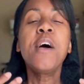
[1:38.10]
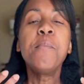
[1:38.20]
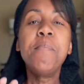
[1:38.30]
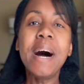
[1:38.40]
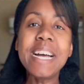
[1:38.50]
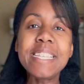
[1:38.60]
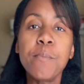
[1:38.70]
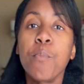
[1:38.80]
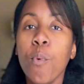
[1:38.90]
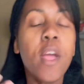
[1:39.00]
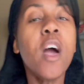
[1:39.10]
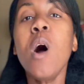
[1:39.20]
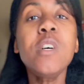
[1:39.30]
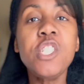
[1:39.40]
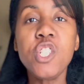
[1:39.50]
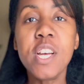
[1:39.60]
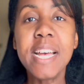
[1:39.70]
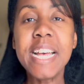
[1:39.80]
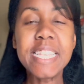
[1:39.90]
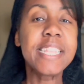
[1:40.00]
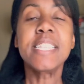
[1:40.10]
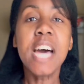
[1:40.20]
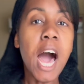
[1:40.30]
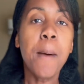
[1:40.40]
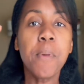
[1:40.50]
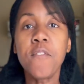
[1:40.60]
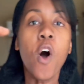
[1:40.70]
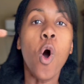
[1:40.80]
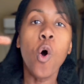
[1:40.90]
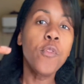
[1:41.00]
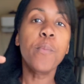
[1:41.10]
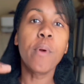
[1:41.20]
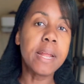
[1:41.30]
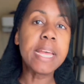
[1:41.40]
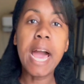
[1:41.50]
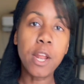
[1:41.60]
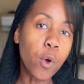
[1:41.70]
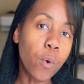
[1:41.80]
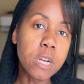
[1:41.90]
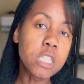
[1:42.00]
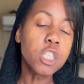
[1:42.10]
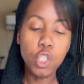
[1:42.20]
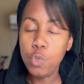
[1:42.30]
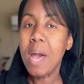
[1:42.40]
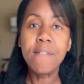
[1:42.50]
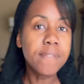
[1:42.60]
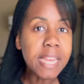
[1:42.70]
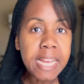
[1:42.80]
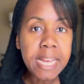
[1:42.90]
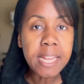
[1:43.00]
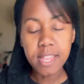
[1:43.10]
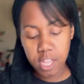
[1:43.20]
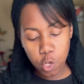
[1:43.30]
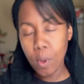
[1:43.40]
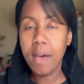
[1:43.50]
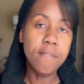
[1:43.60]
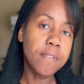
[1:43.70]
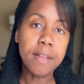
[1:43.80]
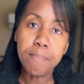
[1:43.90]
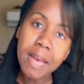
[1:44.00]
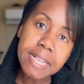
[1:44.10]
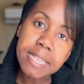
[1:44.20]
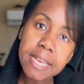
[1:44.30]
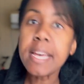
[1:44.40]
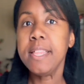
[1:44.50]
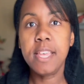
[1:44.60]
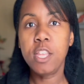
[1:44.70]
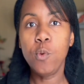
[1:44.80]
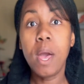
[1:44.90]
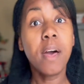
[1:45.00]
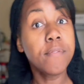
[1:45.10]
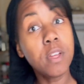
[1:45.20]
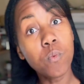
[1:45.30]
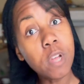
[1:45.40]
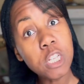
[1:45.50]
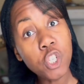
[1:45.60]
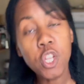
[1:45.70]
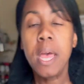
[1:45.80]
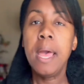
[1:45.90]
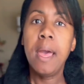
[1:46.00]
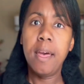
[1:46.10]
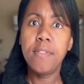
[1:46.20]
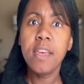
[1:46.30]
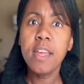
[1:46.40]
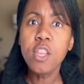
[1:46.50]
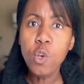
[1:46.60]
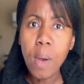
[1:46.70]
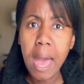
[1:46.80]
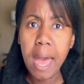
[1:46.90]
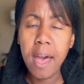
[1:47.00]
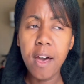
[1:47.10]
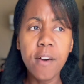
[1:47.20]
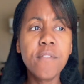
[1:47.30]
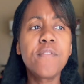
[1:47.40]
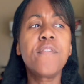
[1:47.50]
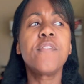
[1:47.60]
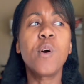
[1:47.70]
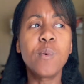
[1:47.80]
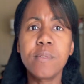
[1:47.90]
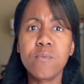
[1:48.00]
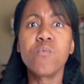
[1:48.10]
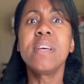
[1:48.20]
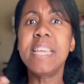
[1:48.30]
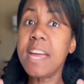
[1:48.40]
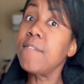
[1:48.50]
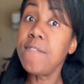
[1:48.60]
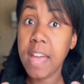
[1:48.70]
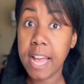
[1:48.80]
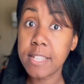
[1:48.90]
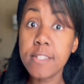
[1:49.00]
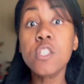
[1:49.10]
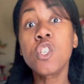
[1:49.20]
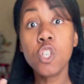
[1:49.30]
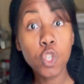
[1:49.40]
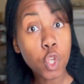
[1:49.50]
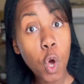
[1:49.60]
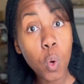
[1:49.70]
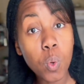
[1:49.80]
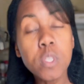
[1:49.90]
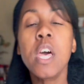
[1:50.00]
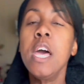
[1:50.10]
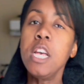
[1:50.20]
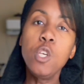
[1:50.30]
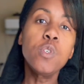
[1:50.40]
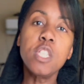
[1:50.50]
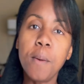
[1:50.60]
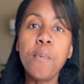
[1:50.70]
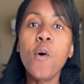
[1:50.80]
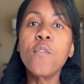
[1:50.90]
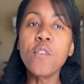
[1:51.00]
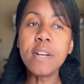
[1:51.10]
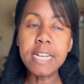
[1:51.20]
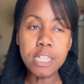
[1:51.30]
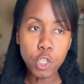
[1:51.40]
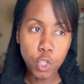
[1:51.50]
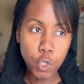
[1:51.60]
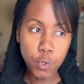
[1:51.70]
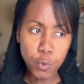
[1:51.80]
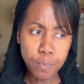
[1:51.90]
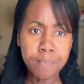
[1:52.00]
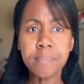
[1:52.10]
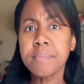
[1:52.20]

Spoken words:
But brioche is the top of all the bread categories because you have lean, and then you have like basic, and then you have enriched, and then you have those really advanced doughs. You step over into